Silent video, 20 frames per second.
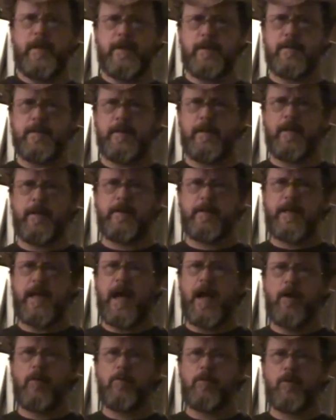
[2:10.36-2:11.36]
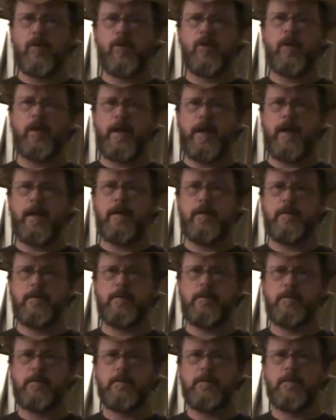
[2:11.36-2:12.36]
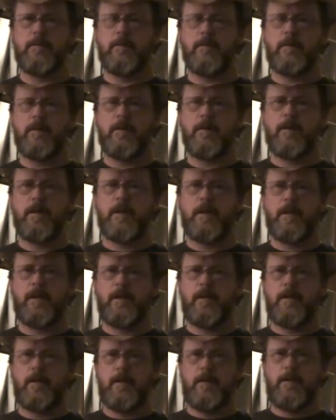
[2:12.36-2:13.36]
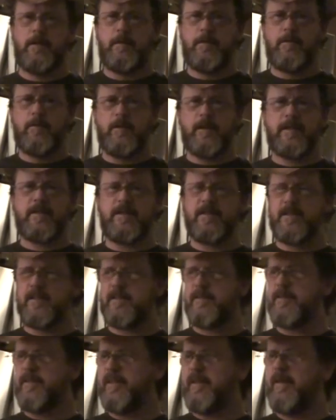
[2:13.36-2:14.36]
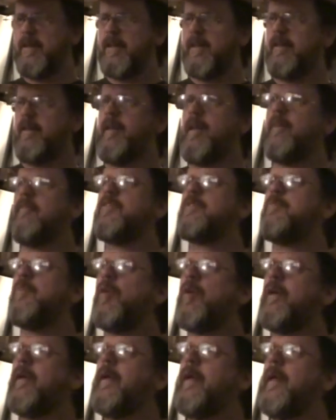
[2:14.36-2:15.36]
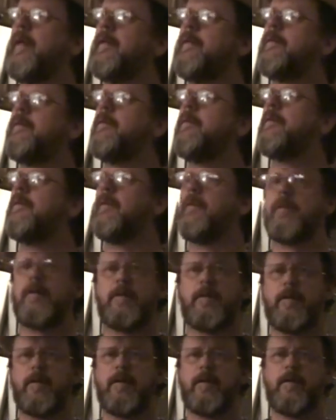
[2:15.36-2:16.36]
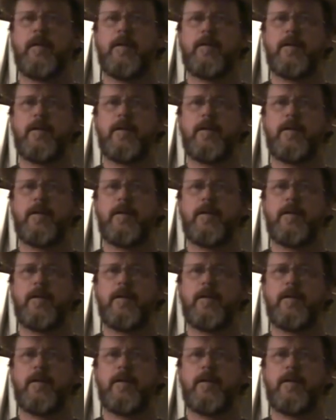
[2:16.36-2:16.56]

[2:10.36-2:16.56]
makes it a cowgirl hat? It's tinier. Well, that's just you, know, you have small heads. No.